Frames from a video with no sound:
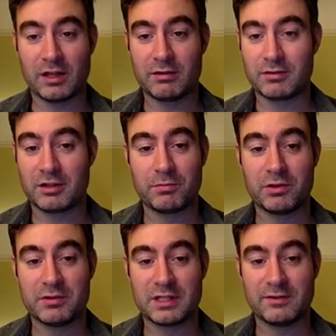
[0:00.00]
The
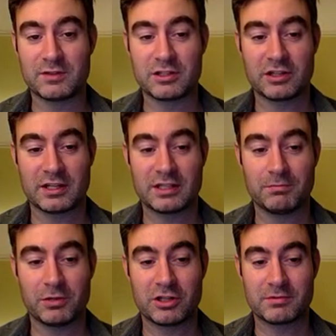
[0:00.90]
computer's even suggesting
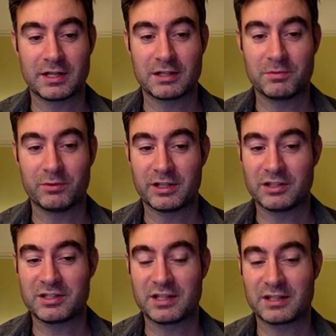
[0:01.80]
bishop takes pawn
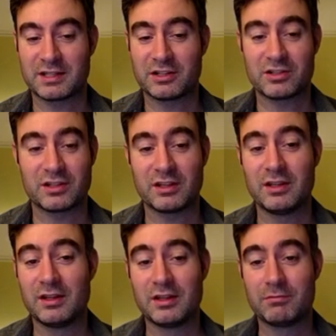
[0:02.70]
h6, actually,
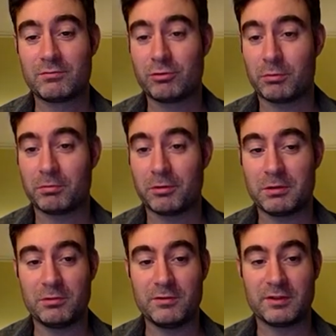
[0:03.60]
probably
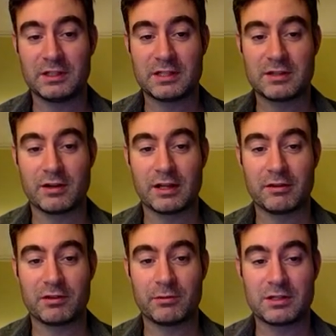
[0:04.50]
moving this knight
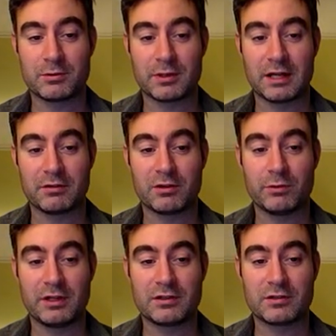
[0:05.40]
out the way to allow the
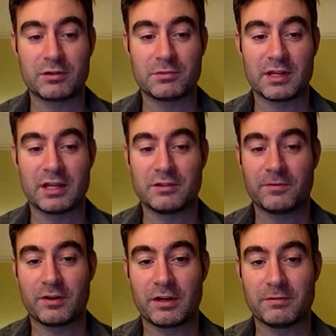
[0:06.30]
queen to come to
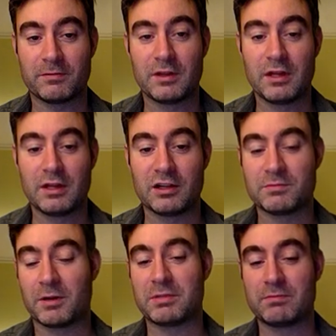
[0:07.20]
h5,
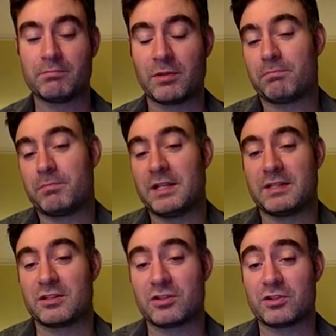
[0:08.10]
because my
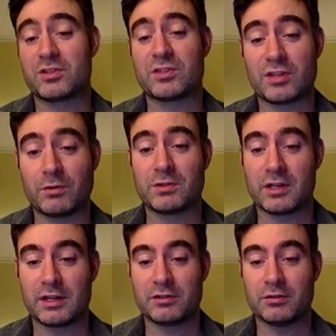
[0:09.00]
pieces are just so
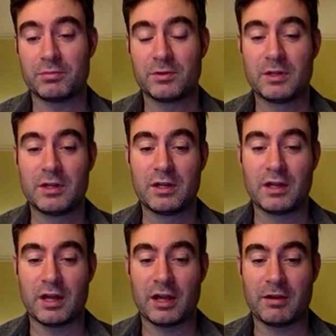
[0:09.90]
tied up,
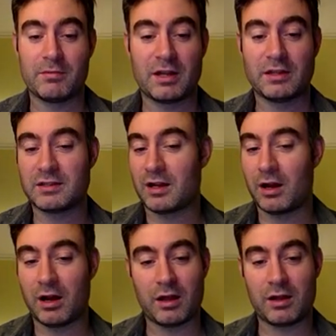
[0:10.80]
and
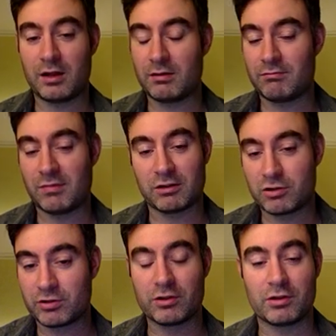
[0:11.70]
I
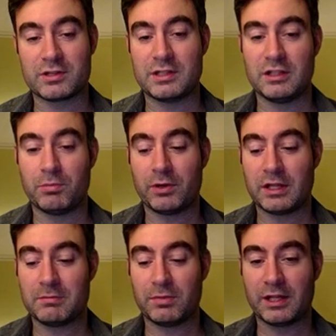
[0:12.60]
could not see the point
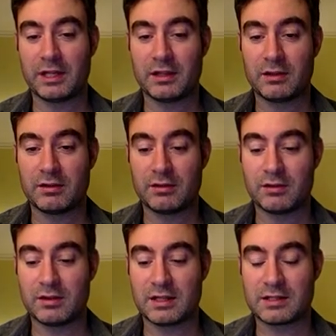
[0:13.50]
in playing
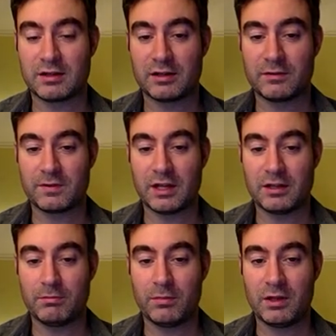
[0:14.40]
this kind of game.